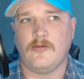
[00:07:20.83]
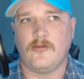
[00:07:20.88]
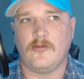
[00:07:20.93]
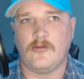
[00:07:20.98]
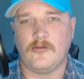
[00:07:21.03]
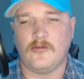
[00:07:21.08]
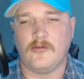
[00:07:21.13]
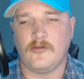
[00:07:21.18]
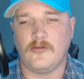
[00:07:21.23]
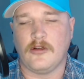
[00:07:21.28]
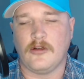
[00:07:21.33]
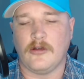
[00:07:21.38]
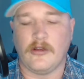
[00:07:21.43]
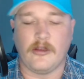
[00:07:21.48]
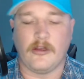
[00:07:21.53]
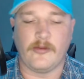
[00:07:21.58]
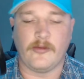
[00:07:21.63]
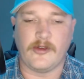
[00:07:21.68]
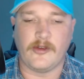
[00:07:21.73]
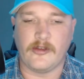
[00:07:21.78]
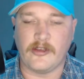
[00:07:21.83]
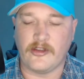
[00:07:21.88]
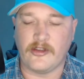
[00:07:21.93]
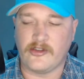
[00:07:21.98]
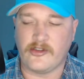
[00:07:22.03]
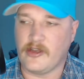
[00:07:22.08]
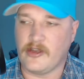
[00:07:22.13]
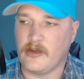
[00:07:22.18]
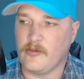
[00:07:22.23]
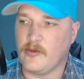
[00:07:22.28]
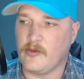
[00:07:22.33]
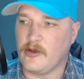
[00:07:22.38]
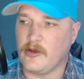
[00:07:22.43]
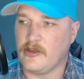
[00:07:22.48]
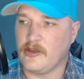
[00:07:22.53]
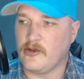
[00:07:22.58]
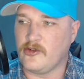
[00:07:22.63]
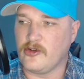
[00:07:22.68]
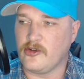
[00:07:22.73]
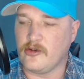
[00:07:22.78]
hope I don't get stung by
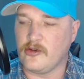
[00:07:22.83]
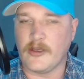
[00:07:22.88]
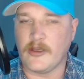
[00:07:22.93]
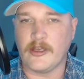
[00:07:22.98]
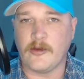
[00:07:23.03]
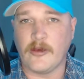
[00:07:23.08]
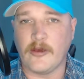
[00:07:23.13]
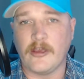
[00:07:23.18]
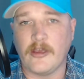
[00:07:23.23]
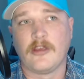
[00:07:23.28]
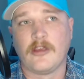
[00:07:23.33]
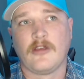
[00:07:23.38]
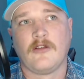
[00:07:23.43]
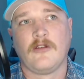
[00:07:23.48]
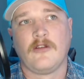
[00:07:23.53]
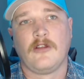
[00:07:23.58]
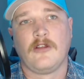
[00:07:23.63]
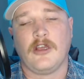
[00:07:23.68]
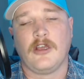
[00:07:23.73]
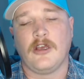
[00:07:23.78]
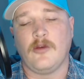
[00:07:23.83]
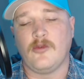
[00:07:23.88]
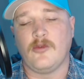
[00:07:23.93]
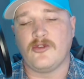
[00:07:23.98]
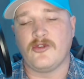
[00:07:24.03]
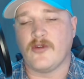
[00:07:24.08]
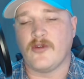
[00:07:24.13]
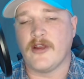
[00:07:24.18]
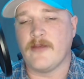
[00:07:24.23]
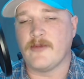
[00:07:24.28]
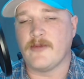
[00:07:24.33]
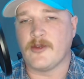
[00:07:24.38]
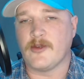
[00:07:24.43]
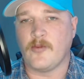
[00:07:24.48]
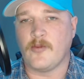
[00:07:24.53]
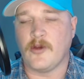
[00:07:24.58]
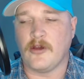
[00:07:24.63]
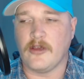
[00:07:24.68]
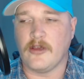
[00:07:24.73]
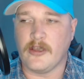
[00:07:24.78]
YouTube, but anyway, was raped
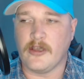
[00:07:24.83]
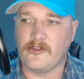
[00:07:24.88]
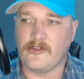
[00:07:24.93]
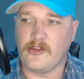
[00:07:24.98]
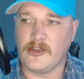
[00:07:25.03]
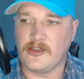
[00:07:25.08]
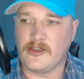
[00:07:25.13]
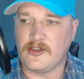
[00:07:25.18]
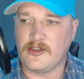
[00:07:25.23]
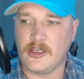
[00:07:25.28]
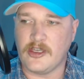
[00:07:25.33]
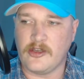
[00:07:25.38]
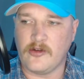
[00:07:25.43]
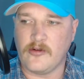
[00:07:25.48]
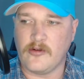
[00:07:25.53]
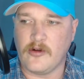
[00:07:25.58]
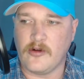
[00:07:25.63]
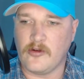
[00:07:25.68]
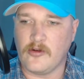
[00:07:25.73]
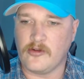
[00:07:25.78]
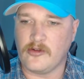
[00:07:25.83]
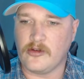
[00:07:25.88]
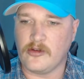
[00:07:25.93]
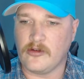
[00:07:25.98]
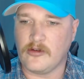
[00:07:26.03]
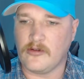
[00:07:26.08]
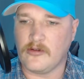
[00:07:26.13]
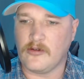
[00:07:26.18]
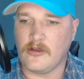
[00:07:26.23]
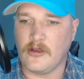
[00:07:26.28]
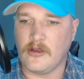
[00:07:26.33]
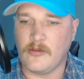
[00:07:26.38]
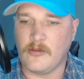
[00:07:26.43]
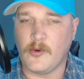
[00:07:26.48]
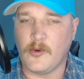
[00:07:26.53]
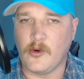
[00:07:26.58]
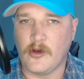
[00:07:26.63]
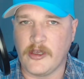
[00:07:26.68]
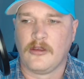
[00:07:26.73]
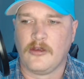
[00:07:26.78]
by a 16-year-old
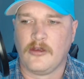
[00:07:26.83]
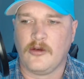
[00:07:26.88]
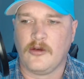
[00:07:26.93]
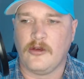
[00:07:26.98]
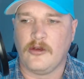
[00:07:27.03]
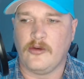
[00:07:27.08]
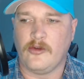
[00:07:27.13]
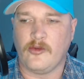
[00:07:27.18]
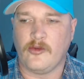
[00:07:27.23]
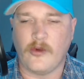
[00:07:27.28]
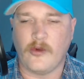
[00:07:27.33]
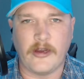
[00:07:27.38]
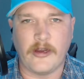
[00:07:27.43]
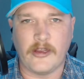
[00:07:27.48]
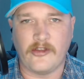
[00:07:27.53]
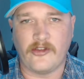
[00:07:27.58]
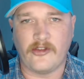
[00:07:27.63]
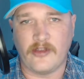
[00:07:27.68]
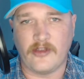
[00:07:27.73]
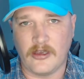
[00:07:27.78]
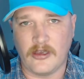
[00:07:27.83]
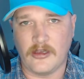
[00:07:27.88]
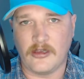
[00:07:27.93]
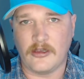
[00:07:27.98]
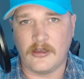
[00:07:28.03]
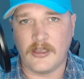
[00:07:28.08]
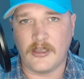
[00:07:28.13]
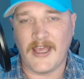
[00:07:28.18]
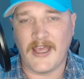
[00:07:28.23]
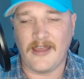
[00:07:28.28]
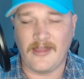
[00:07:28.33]
boy who was wearing a skirt in the